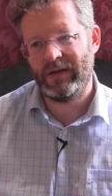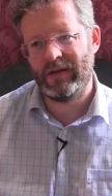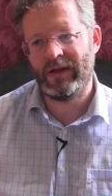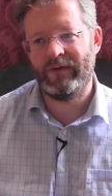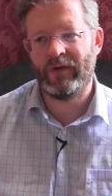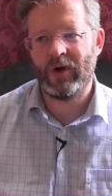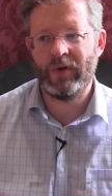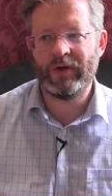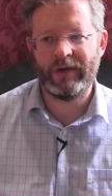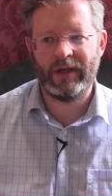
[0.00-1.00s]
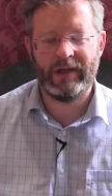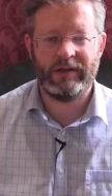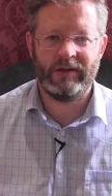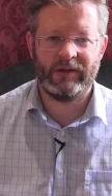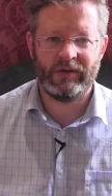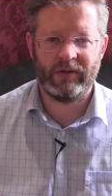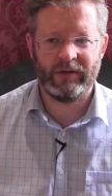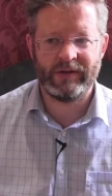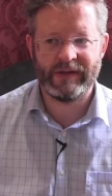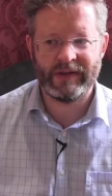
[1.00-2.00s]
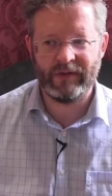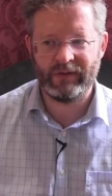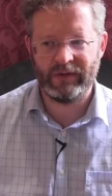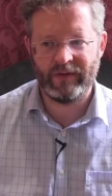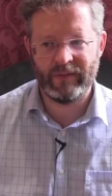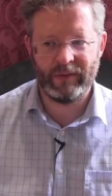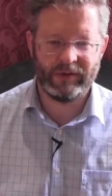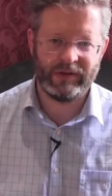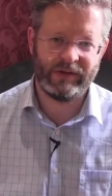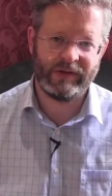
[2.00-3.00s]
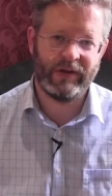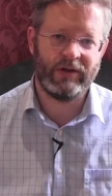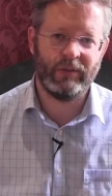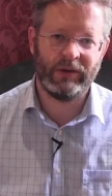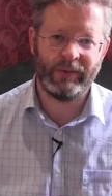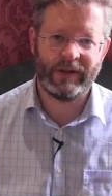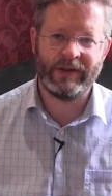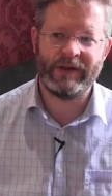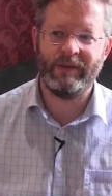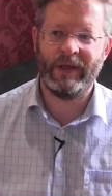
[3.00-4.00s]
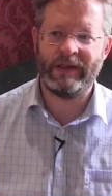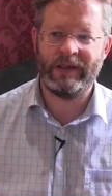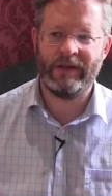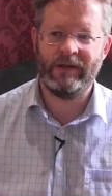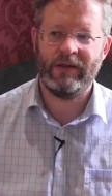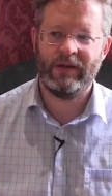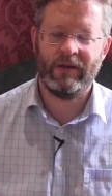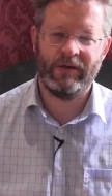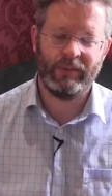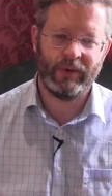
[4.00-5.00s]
and I've co-created and taught in several of the modules that you will participate in on the